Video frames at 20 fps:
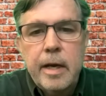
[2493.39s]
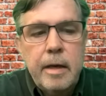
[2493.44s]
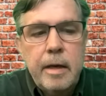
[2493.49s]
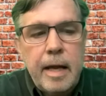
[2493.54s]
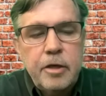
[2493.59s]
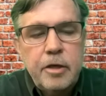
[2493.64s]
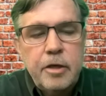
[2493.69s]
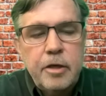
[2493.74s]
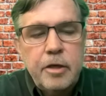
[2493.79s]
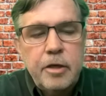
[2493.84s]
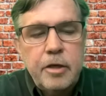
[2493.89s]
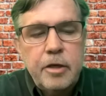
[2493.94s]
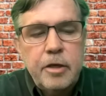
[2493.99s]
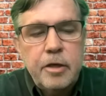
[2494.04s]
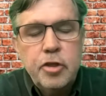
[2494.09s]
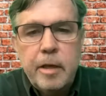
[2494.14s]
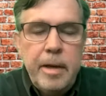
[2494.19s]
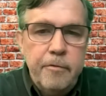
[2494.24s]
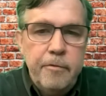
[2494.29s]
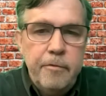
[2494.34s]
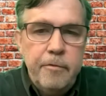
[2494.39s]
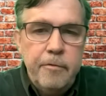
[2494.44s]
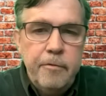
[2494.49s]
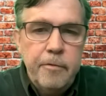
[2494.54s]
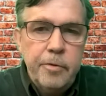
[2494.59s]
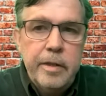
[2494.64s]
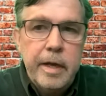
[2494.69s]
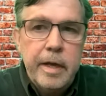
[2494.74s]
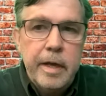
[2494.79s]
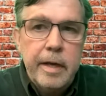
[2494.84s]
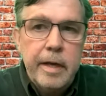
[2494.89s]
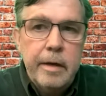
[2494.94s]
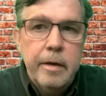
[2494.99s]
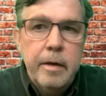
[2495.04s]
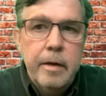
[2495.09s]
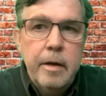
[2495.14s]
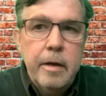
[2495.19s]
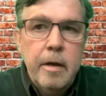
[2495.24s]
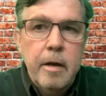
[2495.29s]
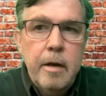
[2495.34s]
and actually get paid for doing
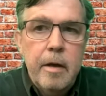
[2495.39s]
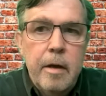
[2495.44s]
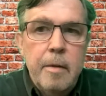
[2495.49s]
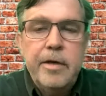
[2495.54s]
that.